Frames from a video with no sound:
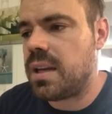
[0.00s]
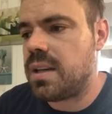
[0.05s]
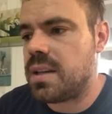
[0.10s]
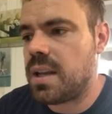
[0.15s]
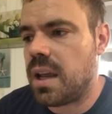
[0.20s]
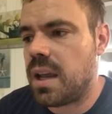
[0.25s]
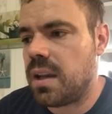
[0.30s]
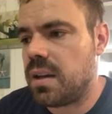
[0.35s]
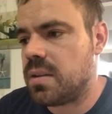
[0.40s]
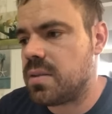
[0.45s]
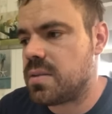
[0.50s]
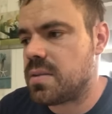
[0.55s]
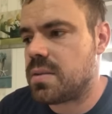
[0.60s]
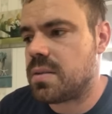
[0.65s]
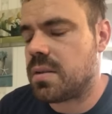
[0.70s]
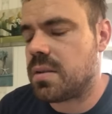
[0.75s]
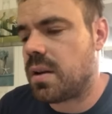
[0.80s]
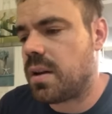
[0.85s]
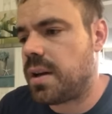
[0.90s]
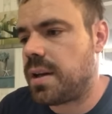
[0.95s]

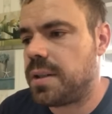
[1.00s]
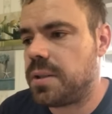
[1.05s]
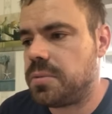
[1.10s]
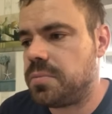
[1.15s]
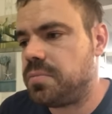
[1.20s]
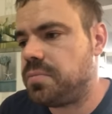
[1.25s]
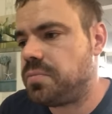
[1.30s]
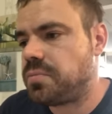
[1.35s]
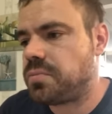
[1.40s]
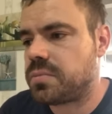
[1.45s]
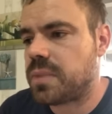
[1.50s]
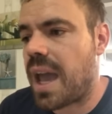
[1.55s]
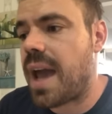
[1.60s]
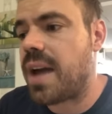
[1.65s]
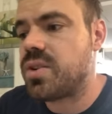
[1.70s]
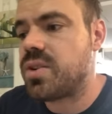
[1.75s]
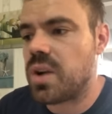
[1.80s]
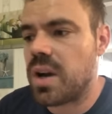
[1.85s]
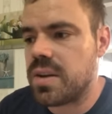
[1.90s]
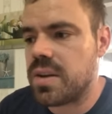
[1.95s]
Dang's
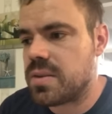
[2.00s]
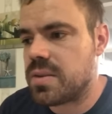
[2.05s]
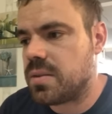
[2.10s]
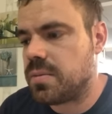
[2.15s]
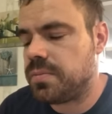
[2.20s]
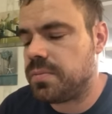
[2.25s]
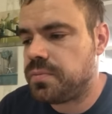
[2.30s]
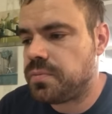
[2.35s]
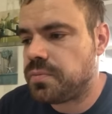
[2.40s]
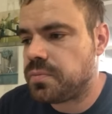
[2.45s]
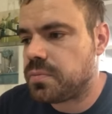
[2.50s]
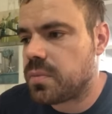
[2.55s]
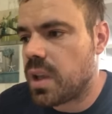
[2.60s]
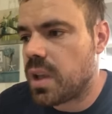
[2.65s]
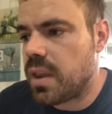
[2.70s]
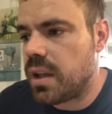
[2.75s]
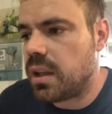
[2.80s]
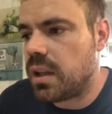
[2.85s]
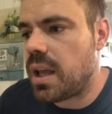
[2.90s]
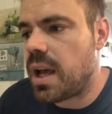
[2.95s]
address,
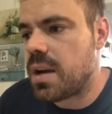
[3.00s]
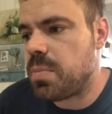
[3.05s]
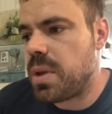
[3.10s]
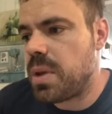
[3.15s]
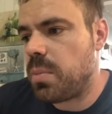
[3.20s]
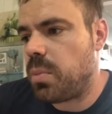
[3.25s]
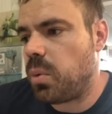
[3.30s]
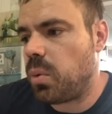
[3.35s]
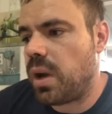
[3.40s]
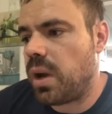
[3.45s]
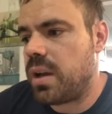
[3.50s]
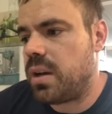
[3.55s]
and that a lot of people were